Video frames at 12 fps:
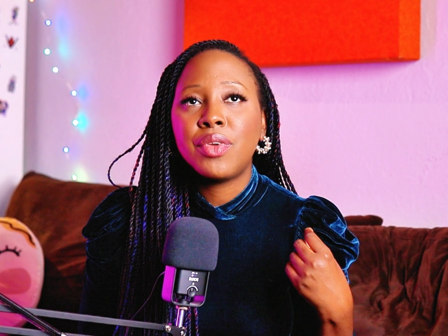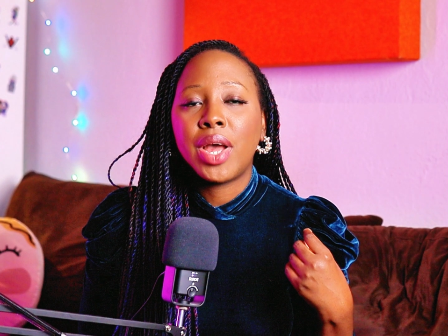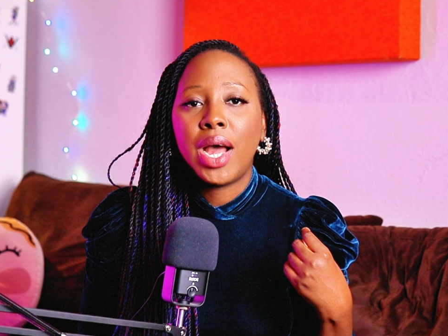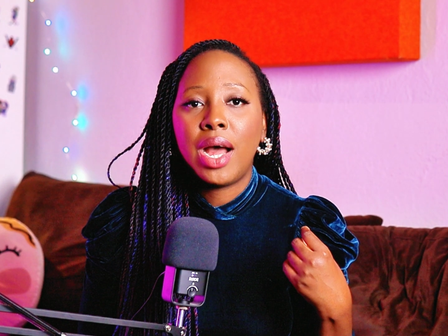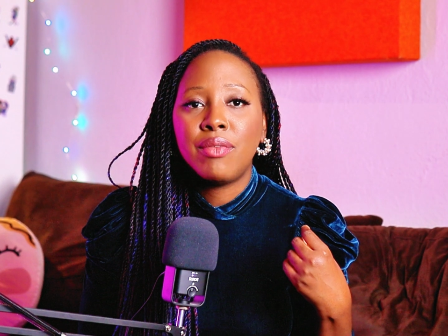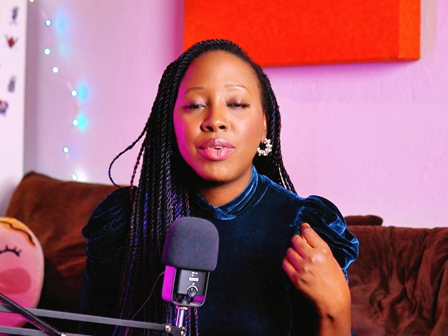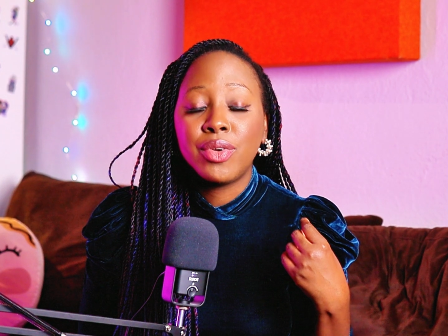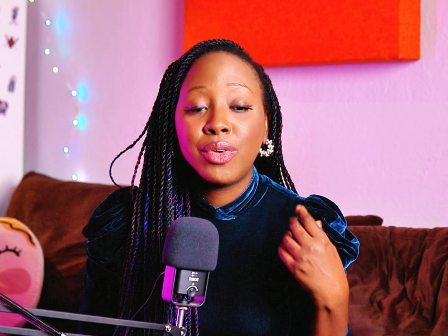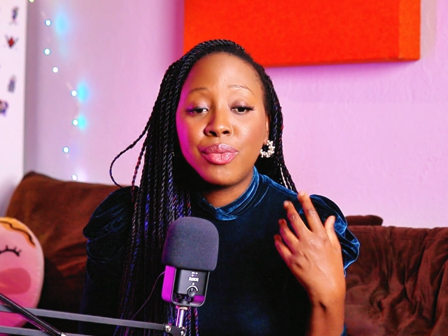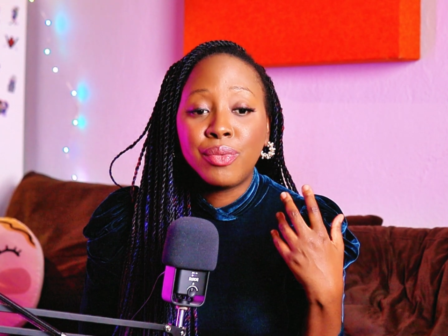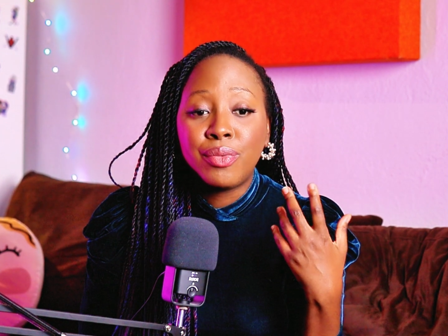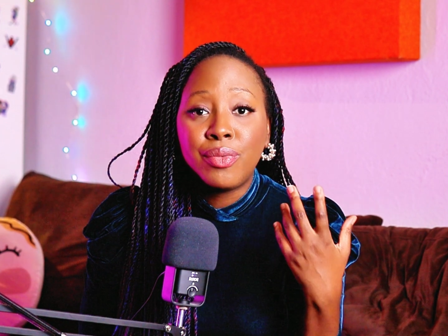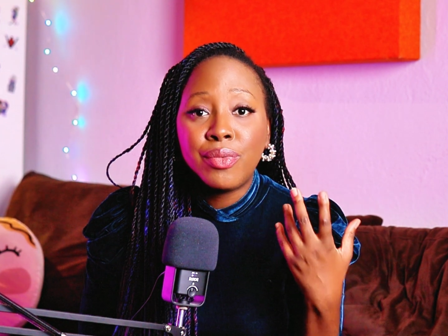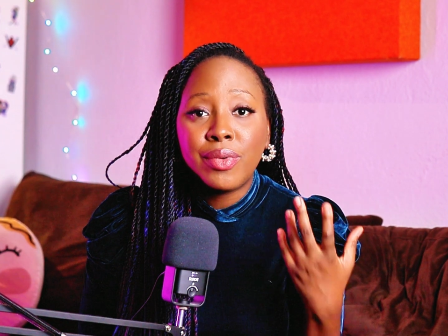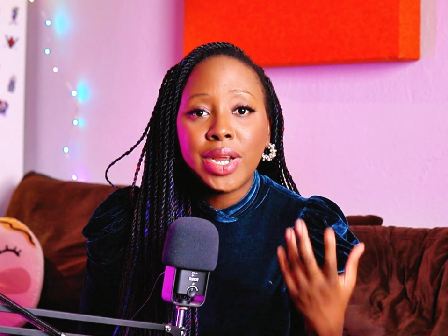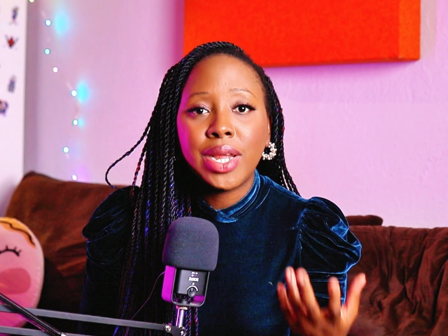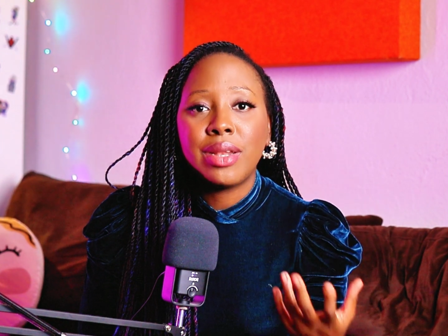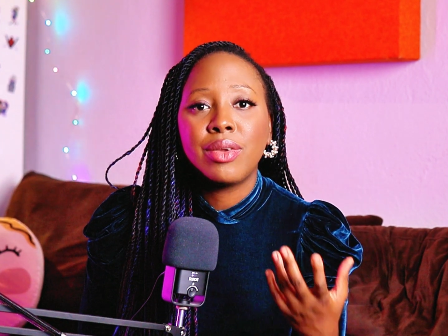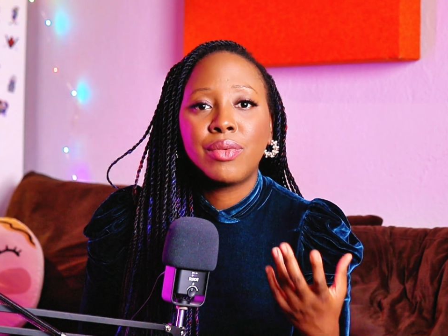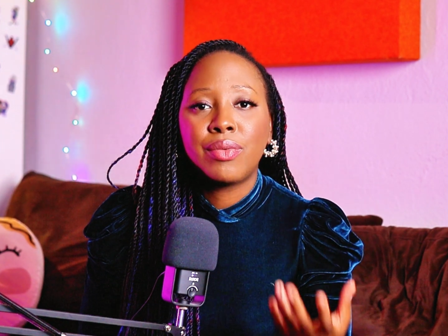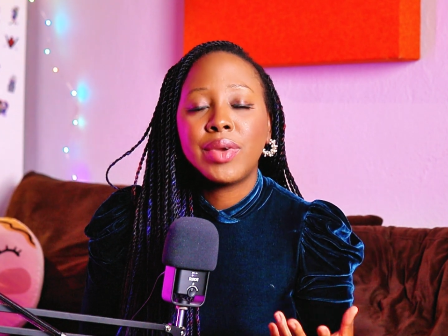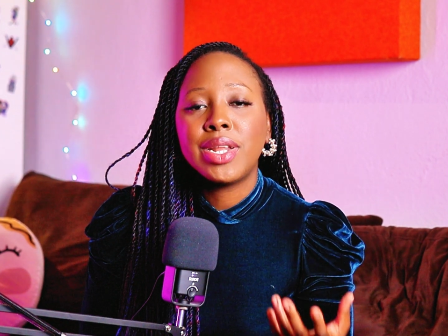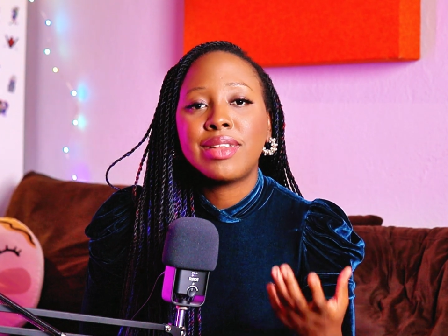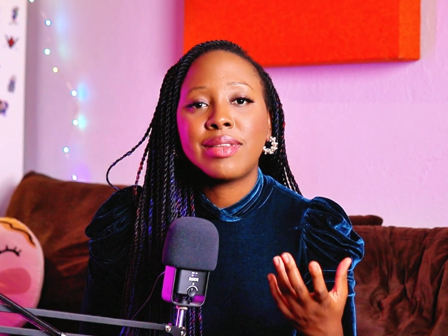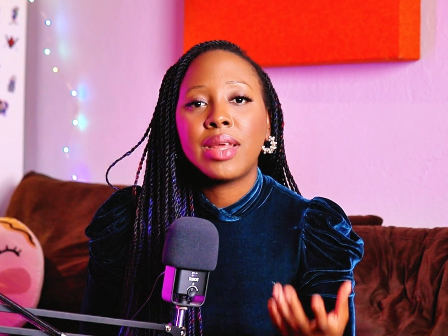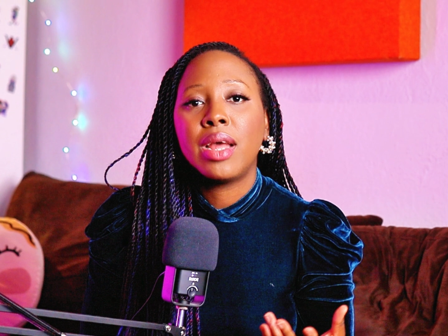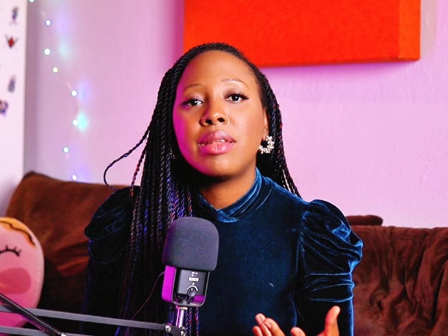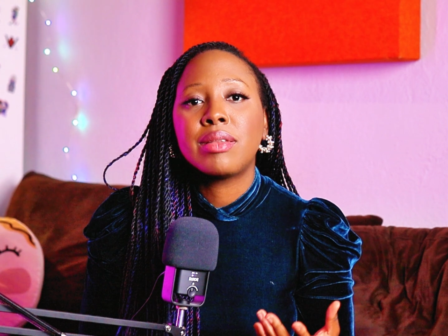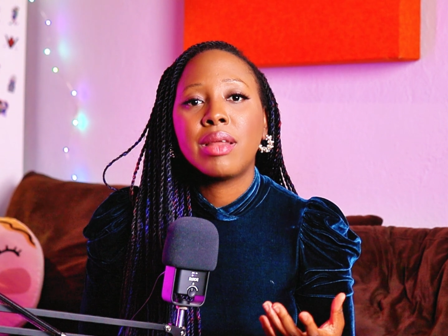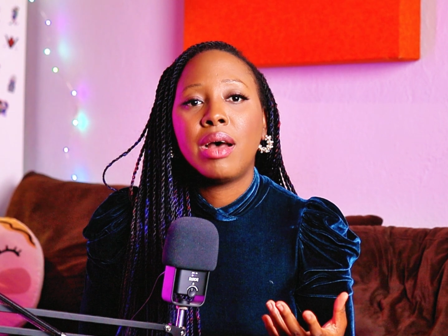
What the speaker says: you have a great sense